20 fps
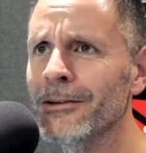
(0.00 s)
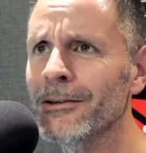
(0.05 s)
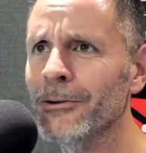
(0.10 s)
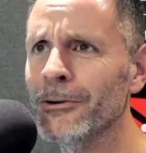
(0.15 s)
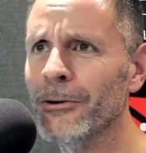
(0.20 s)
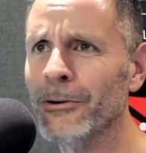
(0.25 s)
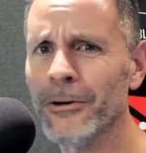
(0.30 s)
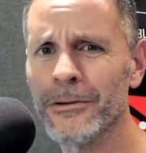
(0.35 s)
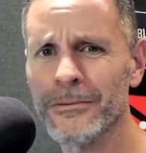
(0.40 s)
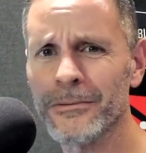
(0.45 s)

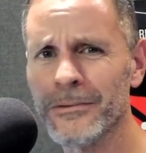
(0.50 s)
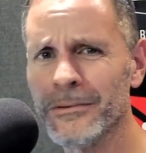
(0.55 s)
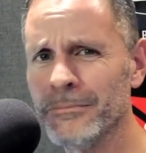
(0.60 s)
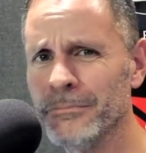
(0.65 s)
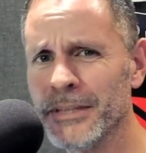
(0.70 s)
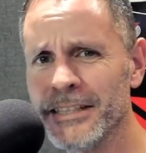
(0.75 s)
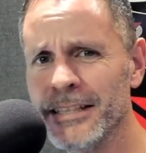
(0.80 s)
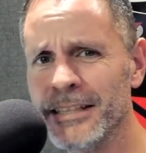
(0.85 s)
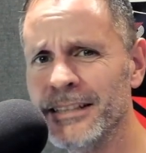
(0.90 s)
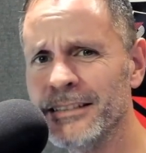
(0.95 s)
Or
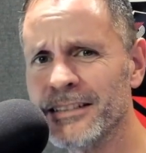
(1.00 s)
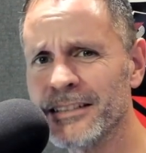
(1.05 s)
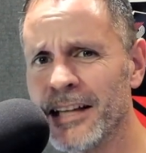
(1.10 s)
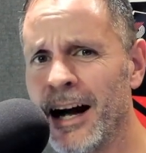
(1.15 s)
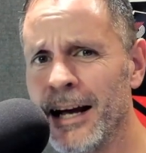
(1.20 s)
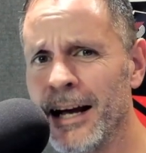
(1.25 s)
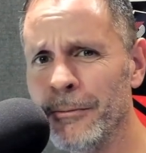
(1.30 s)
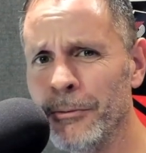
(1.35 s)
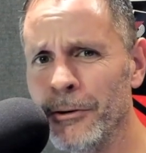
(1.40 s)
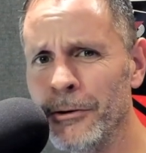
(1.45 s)
Matisse
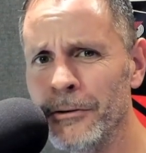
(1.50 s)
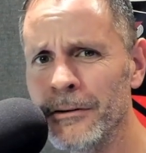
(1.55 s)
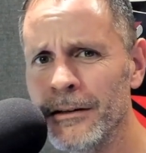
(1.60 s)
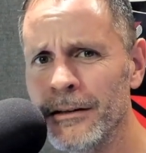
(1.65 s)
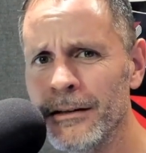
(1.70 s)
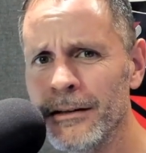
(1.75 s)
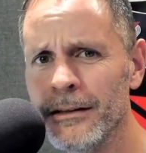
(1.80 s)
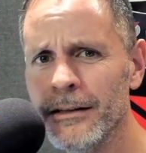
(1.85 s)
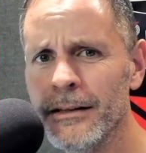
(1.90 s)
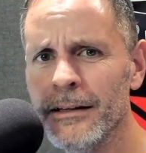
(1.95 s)
Thybulle?
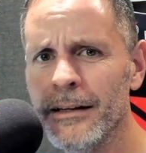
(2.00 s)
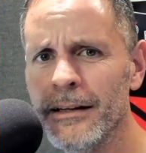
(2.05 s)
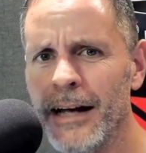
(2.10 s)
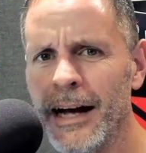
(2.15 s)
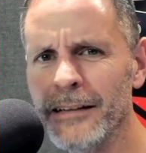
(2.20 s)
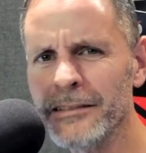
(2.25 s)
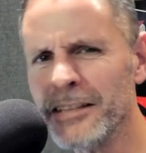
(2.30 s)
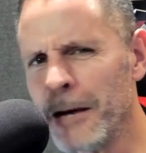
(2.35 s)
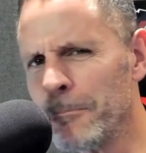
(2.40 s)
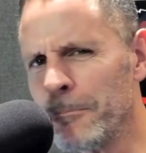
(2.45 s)

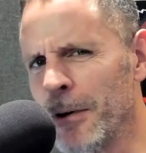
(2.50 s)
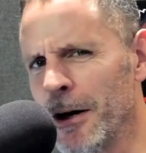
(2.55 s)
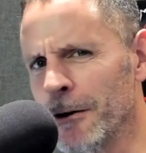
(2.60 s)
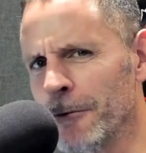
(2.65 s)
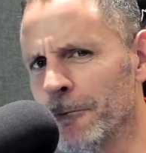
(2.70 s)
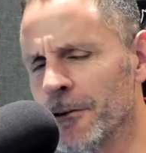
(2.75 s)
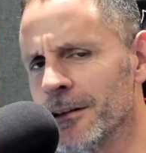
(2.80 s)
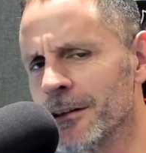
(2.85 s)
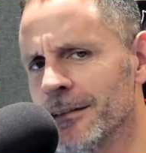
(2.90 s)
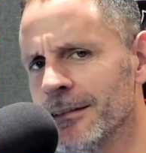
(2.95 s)
How's that better
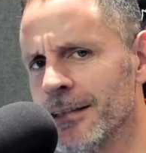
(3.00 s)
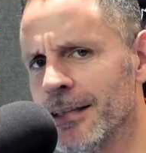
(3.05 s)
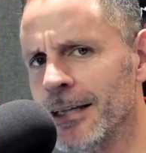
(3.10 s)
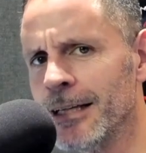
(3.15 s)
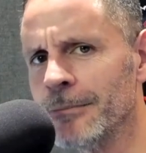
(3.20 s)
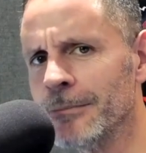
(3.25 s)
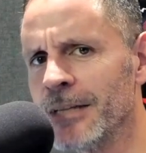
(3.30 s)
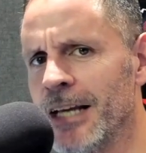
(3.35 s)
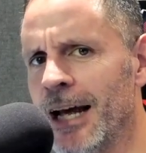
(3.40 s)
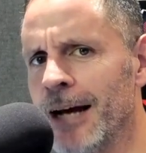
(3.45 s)
for the
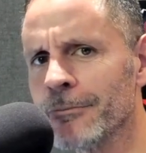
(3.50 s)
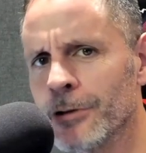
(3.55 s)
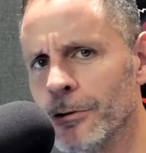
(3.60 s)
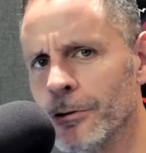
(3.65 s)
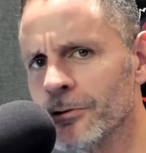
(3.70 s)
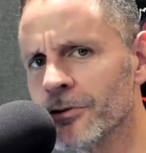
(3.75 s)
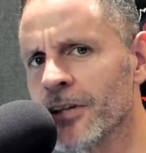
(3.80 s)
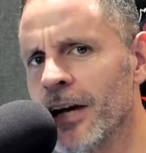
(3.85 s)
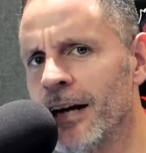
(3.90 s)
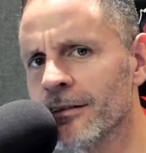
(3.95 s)
team to have
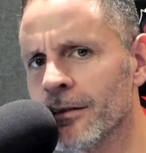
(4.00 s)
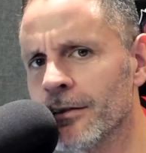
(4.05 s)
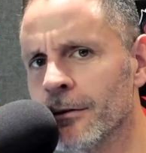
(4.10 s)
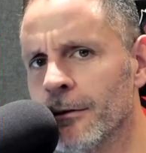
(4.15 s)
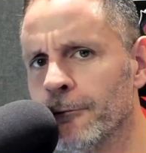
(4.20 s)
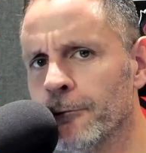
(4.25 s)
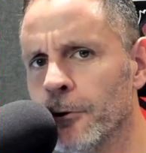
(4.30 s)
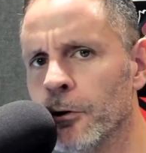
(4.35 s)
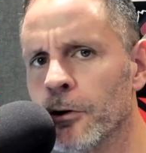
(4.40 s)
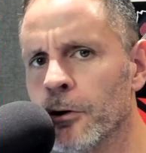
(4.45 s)
those guys on the
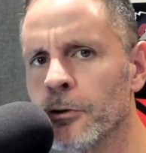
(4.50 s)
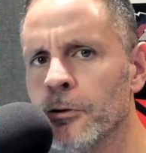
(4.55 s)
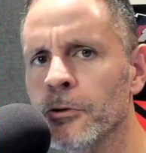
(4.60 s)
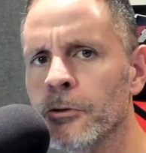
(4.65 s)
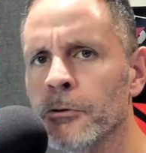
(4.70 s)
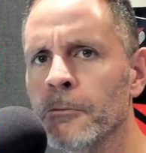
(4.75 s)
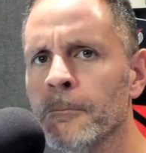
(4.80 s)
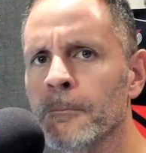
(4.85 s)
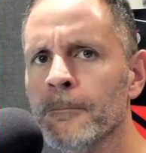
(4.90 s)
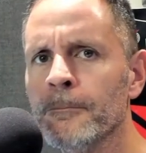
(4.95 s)
floor
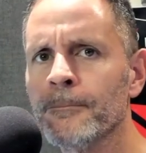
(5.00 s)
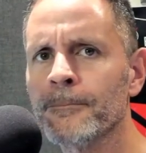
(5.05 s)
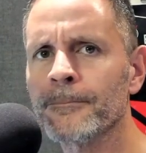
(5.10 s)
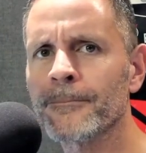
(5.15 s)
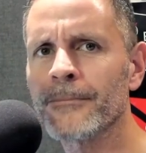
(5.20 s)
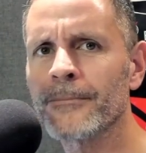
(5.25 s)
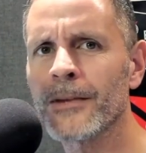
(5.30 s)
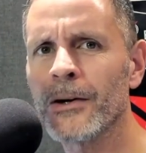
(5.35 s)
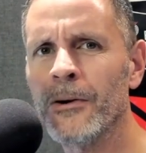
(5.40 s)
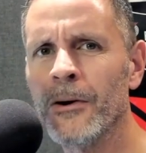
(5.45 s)
who
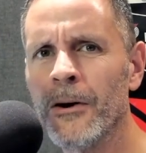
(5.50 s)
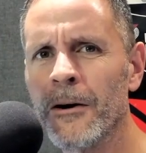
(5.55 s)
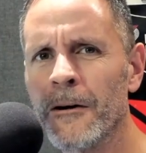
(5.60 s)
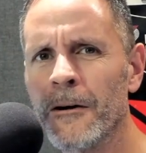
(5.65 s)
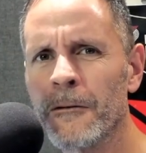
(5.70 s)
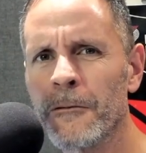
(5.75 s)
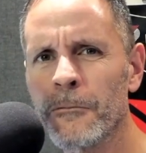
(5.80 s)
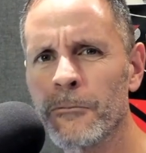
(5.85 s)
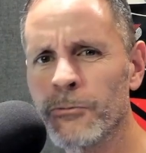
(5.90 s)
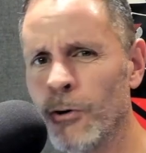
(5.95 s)

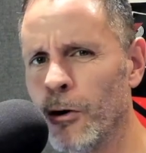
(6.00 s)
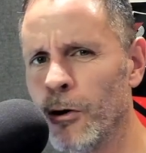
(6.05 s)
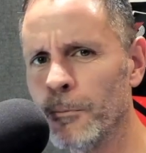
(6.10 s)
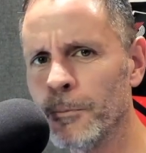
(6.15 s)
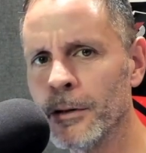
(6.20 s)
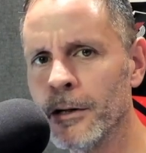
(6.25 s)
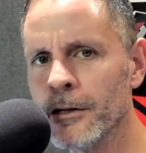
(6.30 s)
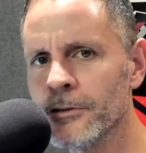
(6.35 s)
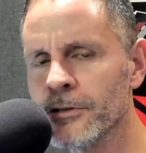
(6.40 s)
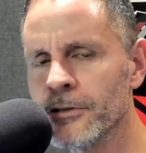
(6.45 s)
are role
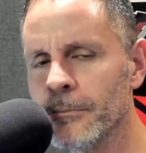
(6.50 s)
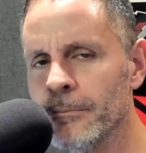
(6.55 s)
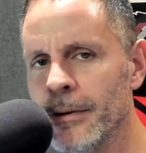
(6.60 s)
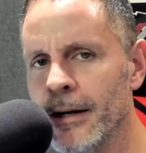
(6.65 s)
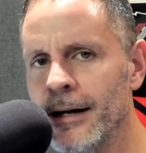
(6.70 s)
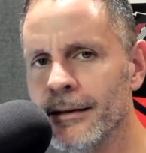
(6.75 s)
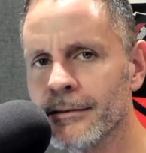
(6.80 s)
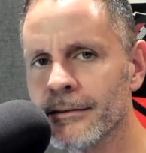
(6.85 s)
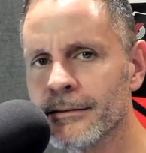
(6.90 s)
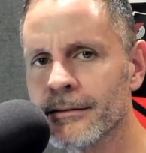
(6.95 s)
players at
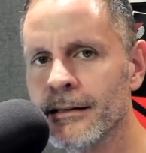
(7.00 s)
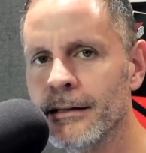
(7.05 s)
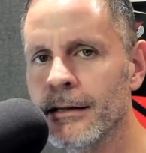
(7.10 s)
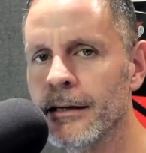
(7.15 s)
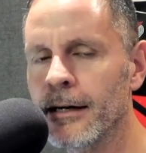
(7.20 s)
best?